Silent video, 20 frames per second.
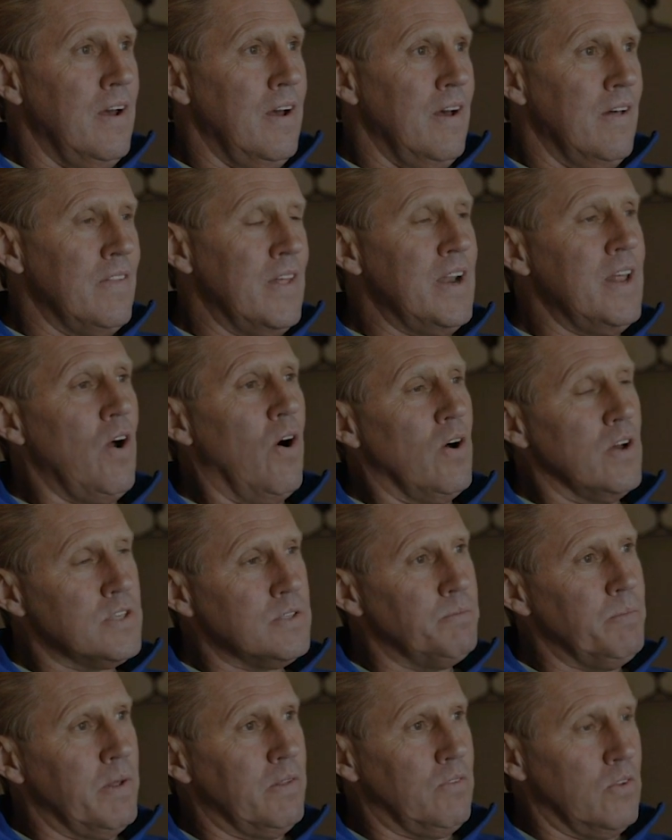And then he asked
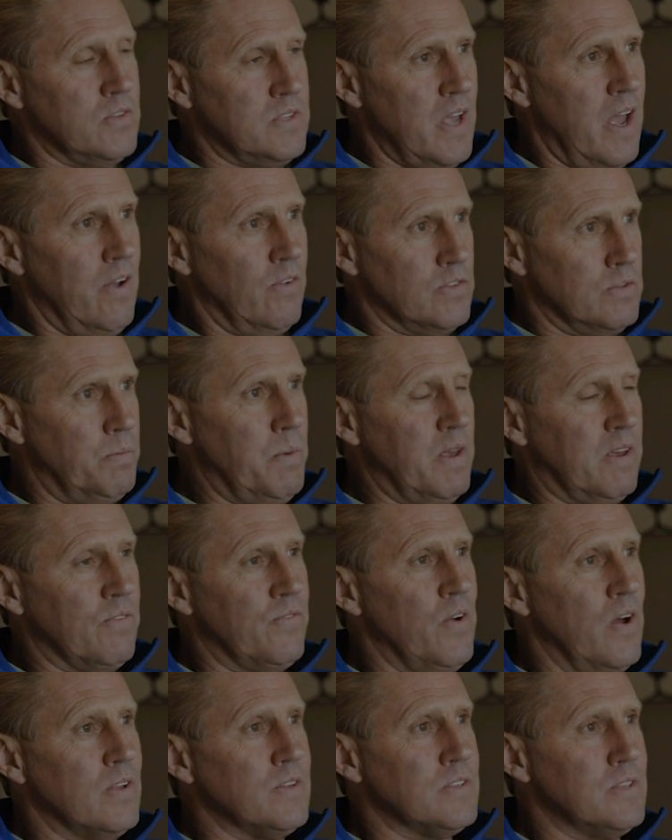me to say on
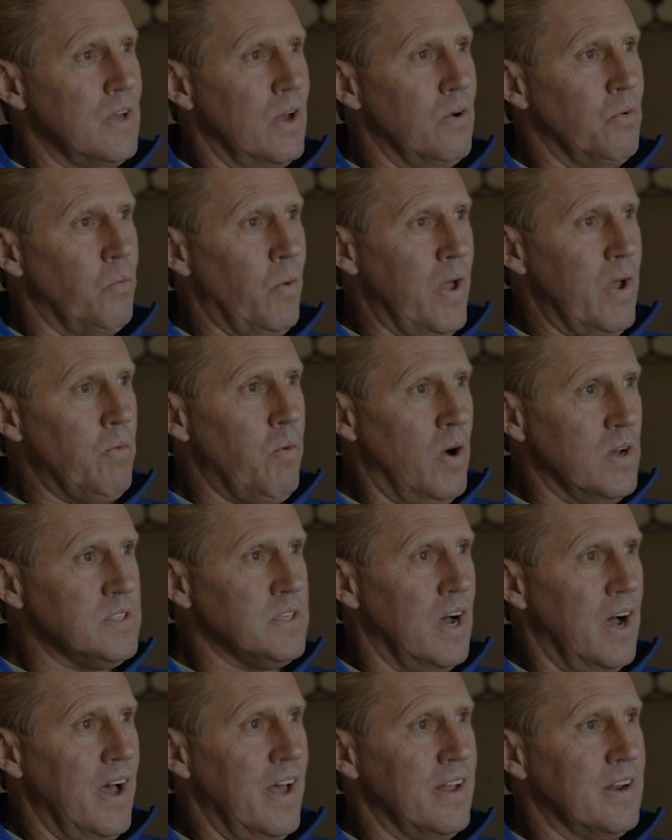speakerphone, so where was I?